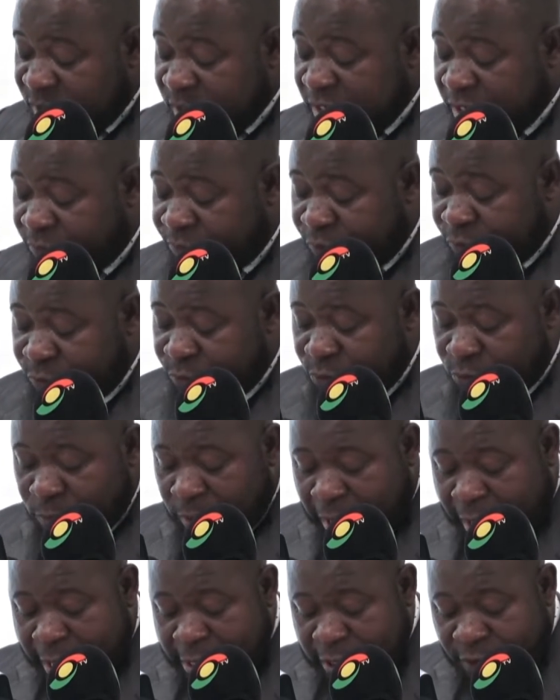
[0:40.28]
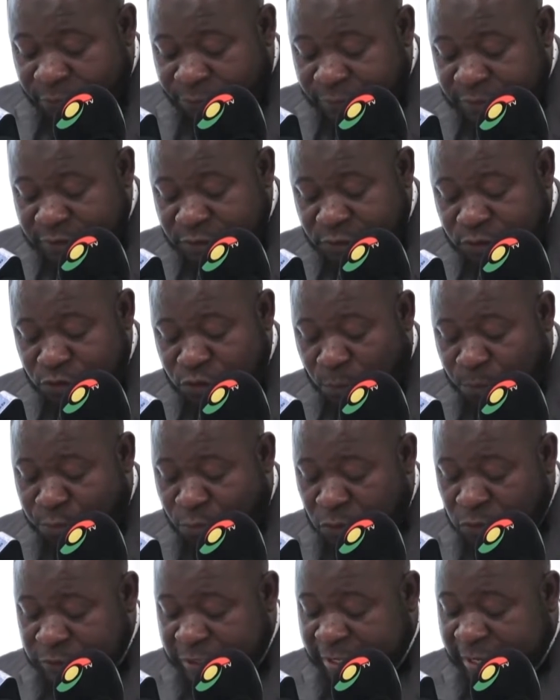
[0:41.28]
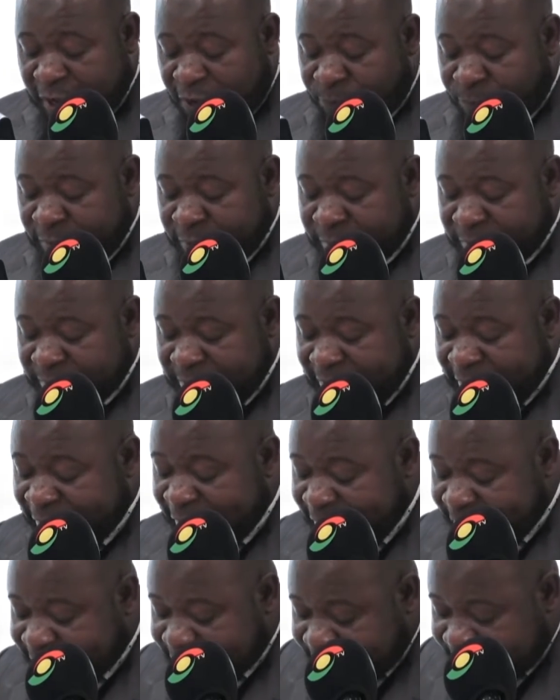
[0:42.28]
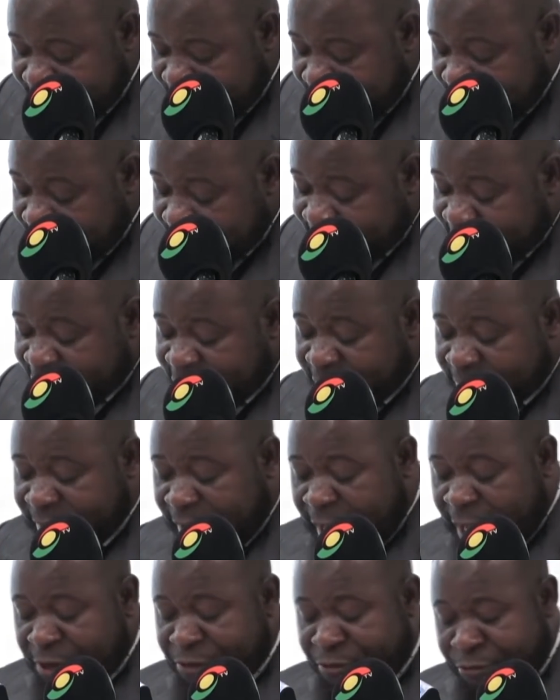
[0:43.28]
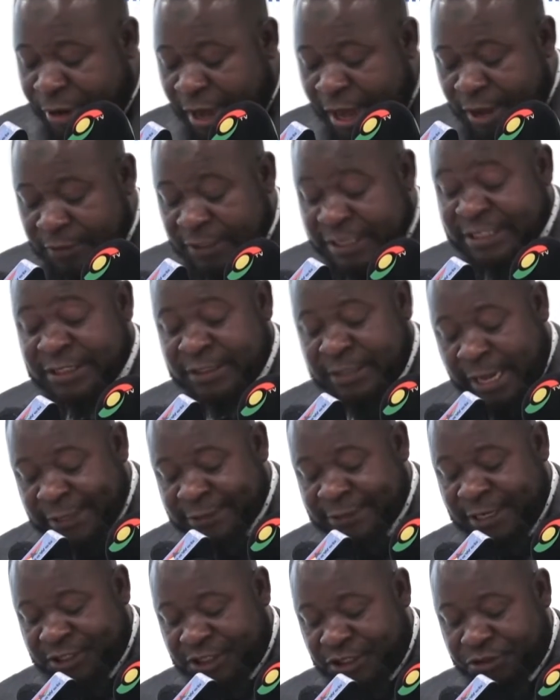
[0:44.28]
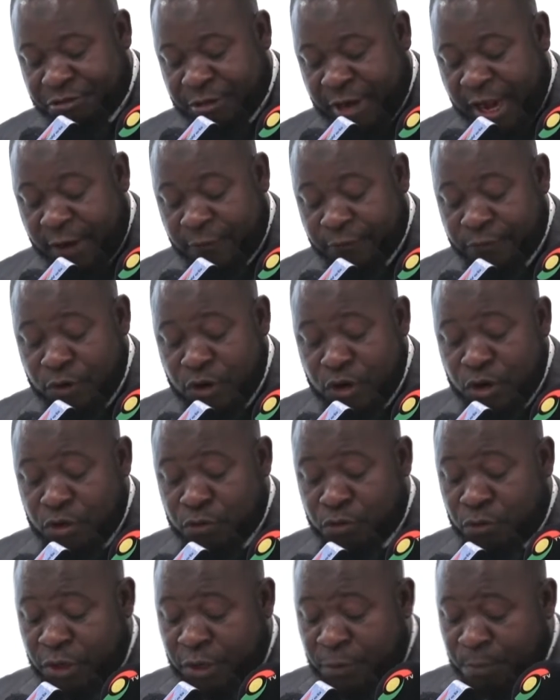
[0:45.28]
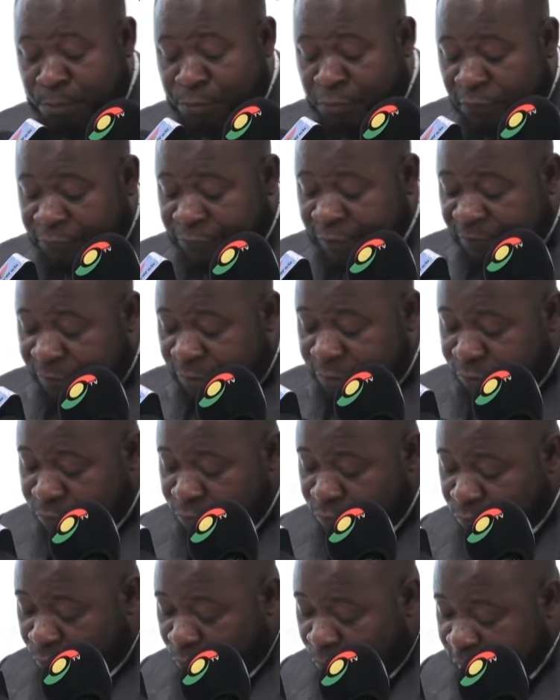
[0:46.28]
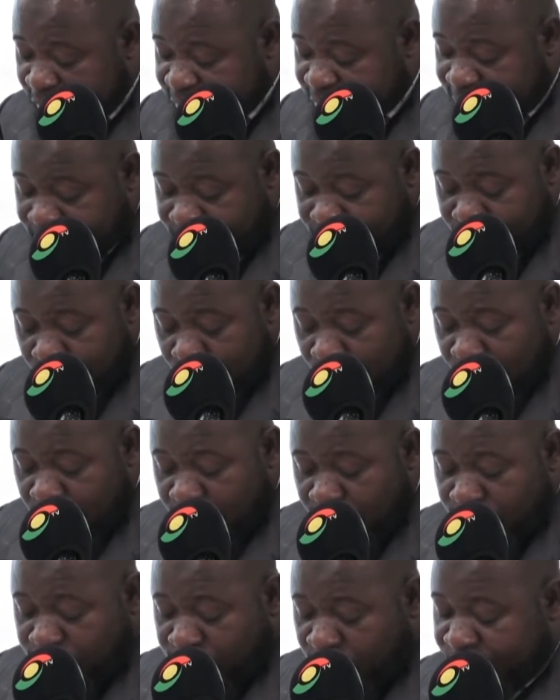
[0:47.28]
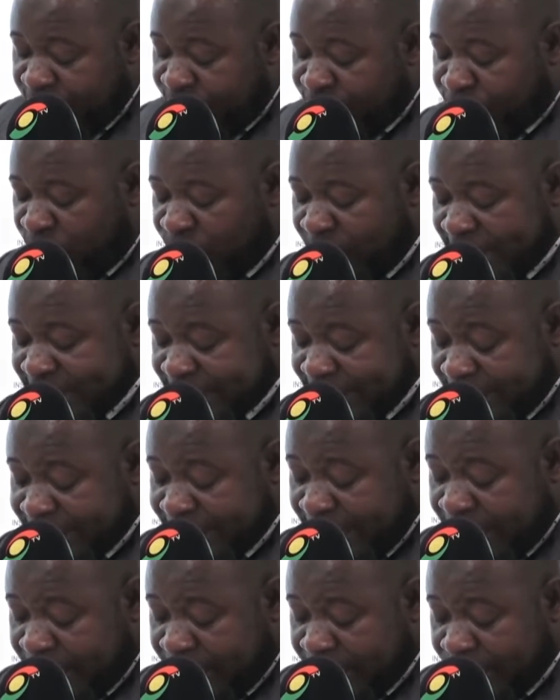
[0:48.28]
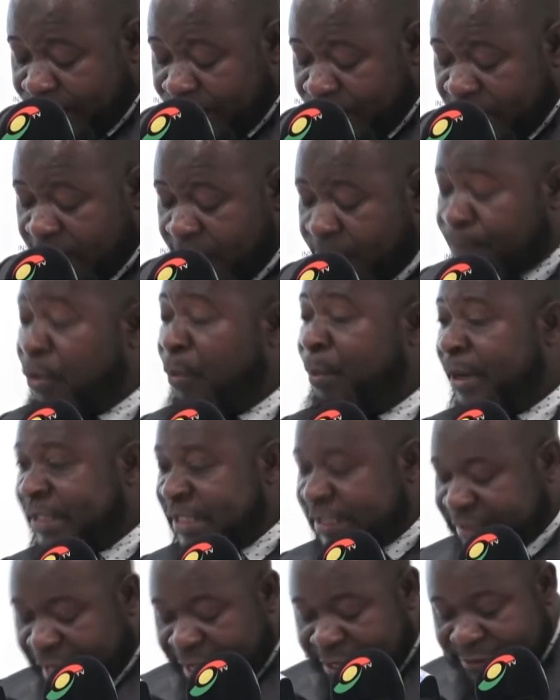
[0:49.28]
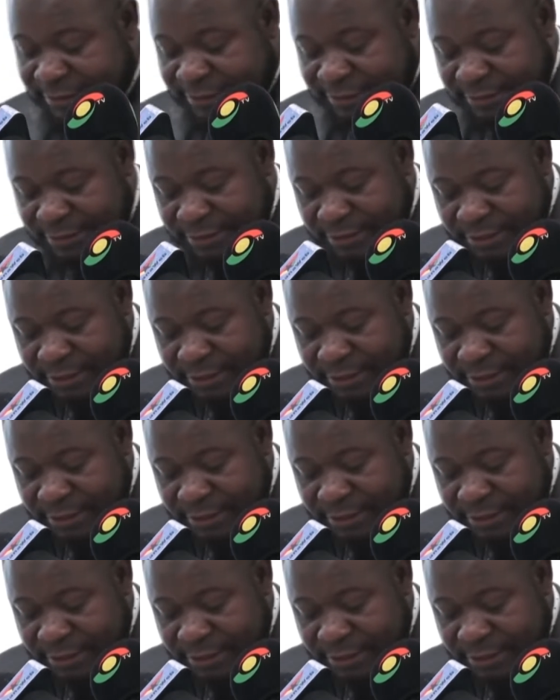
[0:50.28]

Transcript: Even though IFS supports the government in its digital dri digitization drive to improve revenue collection from informal sector and property tax,